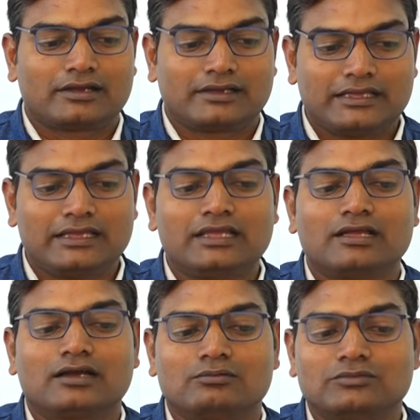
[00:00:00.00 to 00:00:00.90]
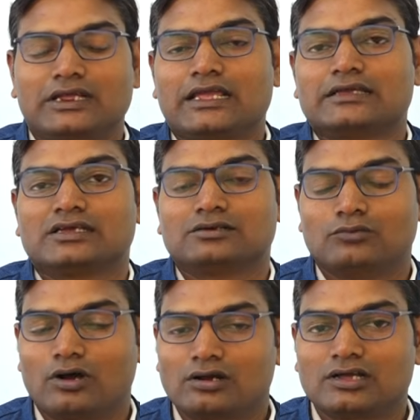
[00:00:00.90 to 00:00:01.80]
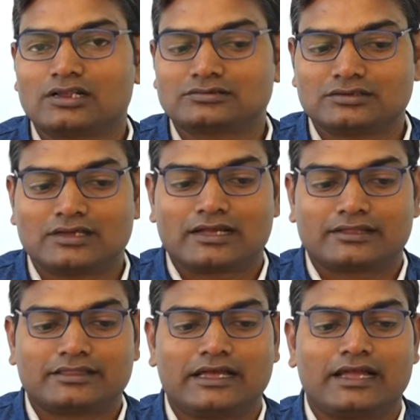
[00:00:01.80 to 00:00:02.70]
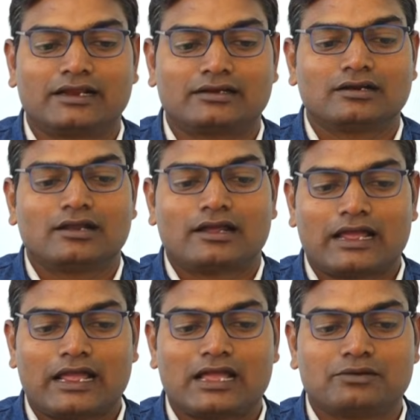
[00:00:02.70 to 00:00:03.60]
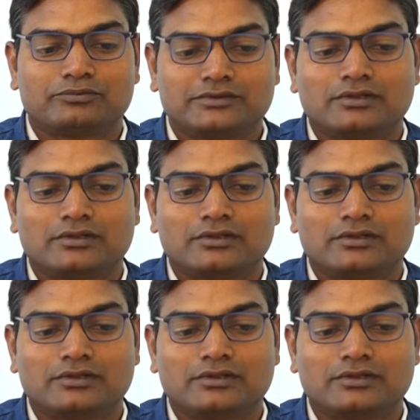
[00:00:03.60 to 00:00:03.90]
key communication models that have